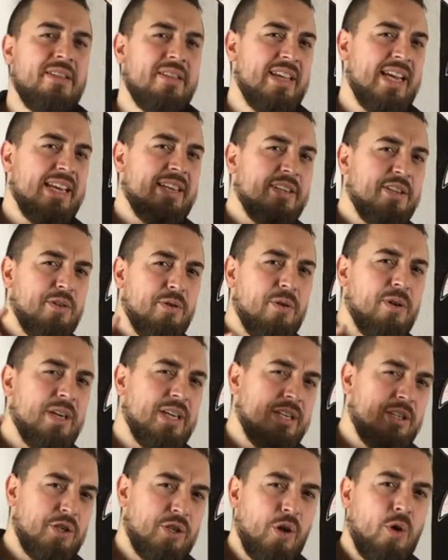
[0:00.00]
that you're
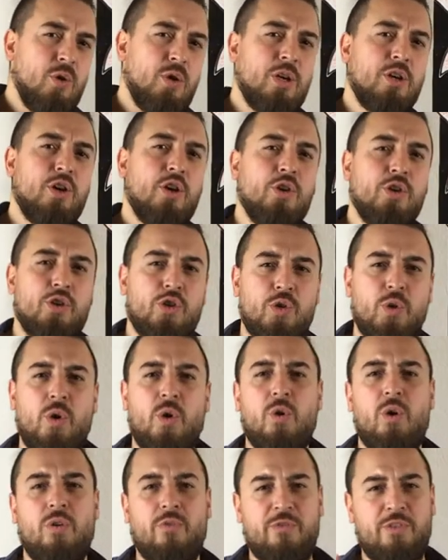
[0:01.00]
in total
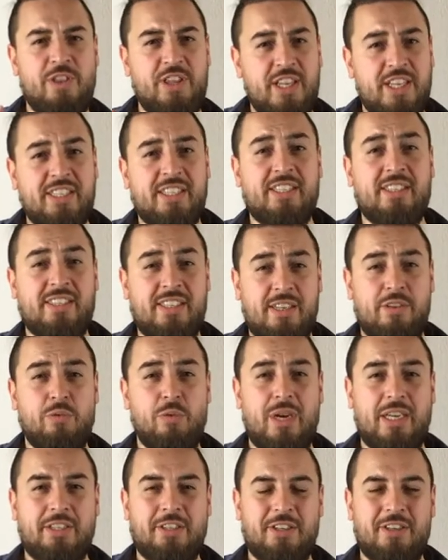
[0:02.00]
control of this
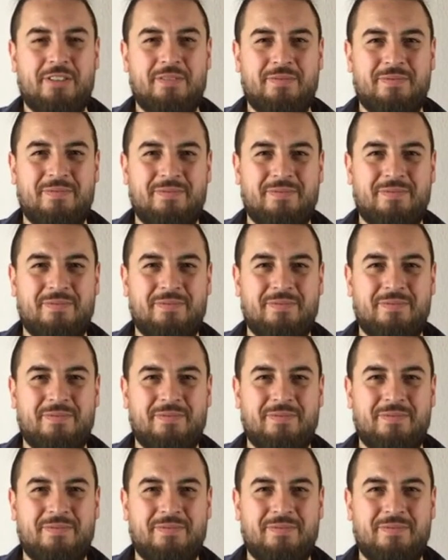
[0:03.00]
situation.